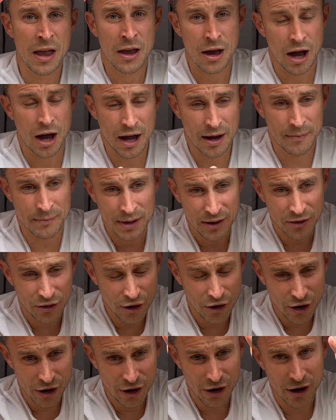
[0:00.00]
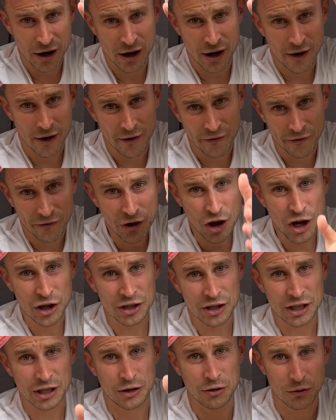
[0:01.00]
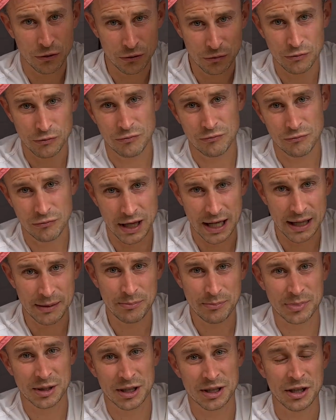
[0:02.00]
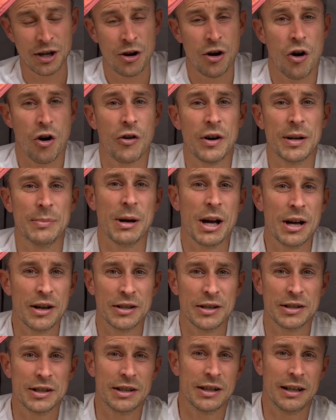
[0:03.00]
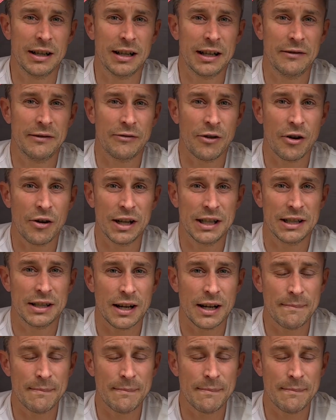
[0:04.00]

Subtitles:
The vertical ribs I personally find are